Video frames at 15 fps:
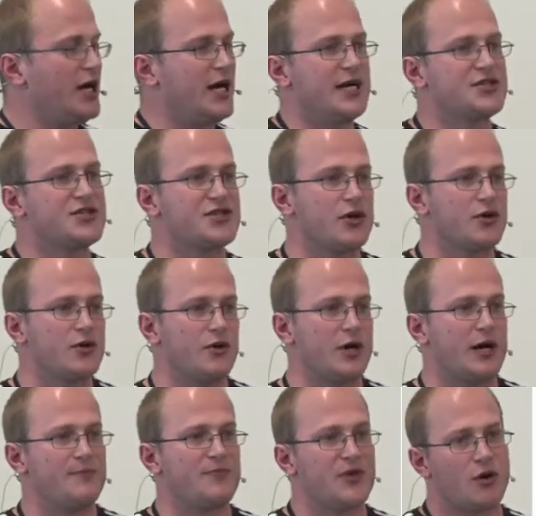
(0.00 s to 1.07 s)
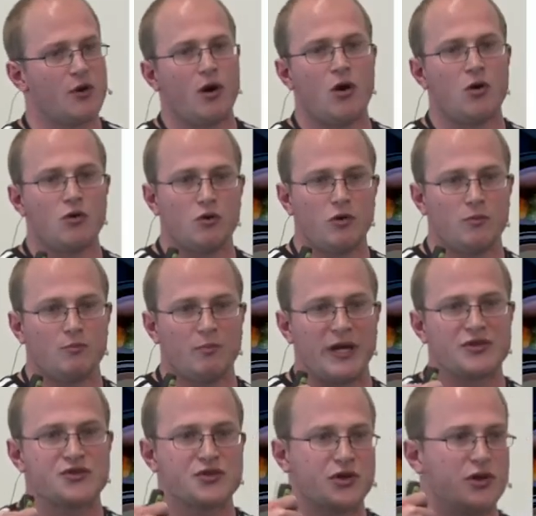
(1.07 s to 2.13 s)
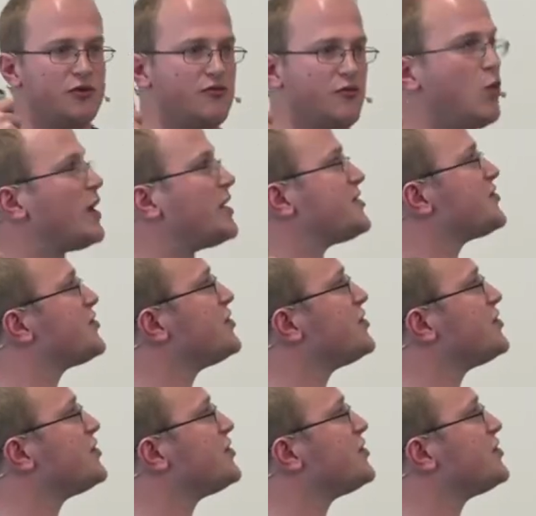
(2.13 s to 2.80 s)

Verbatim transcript: And so um, there are a whole bunch of ones